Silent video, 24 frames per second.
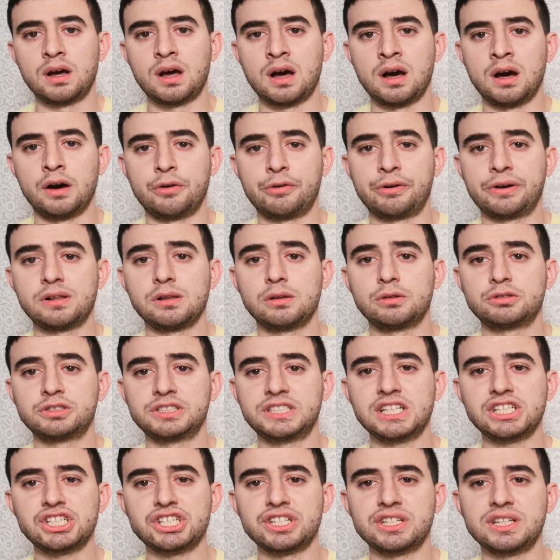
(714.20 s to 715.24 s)

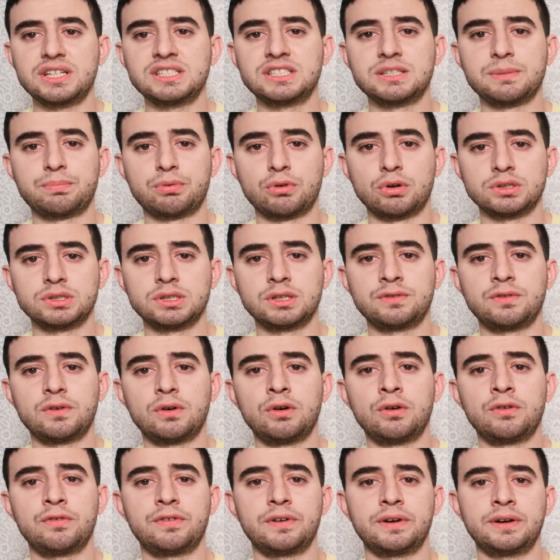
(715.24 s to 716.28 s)
Regularization is a process
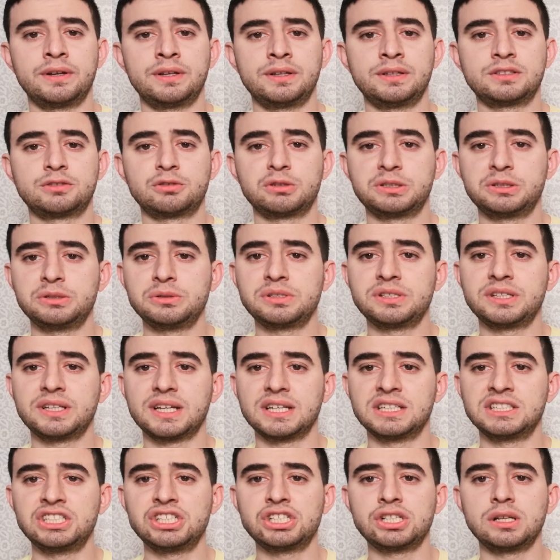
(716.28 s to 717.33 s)
of introducing
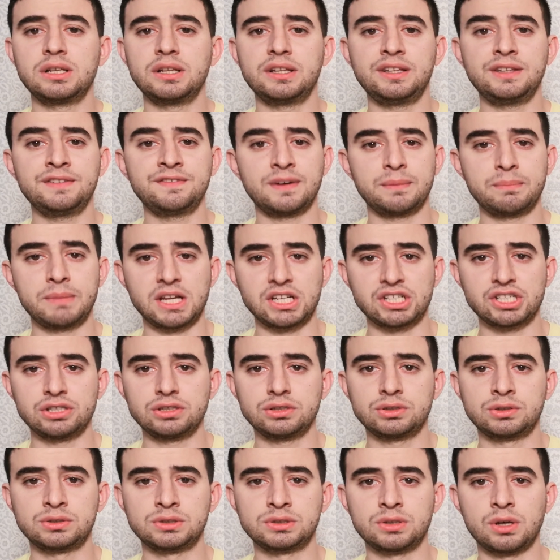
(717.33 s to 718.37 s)
additional
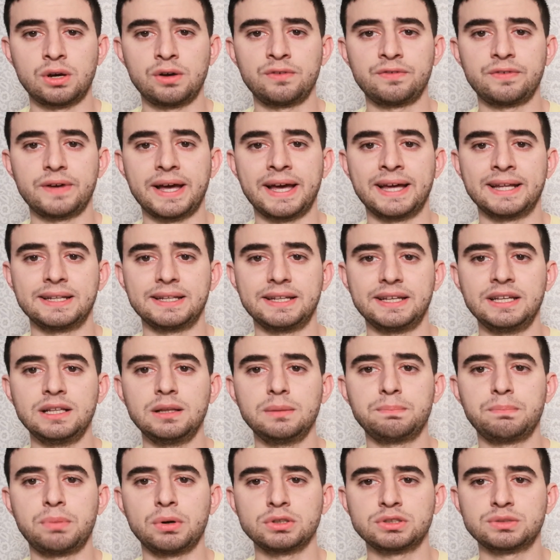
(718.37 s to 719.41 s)
information to solve an
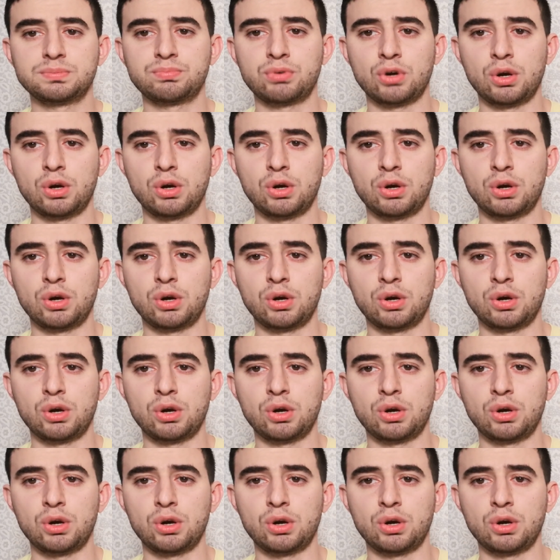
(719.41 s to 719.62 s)
ill-posed